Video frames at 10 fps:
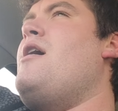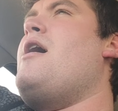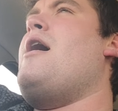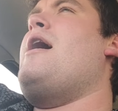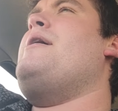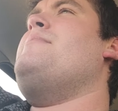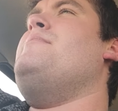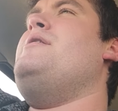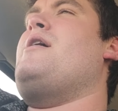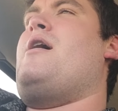
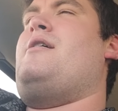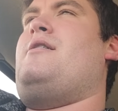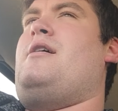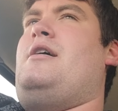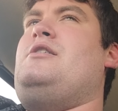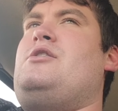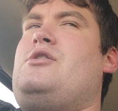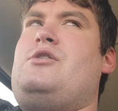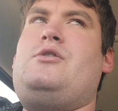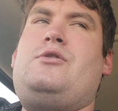I'm not a
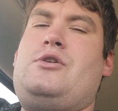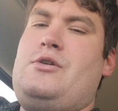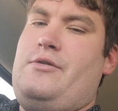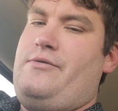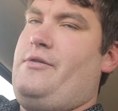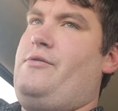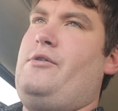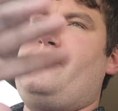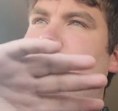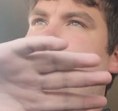huge... If
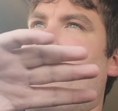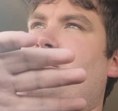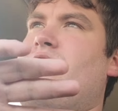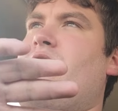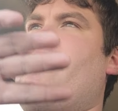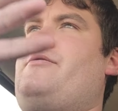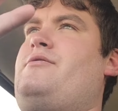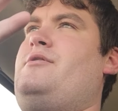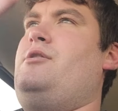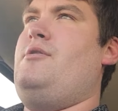you've seen my stuff,
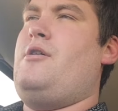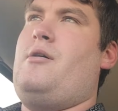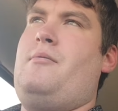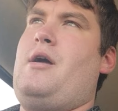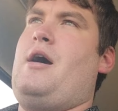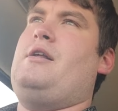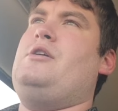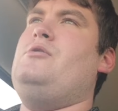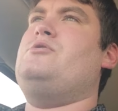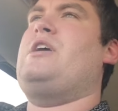you know I'm not a
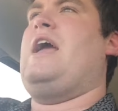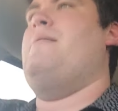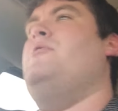huge Cam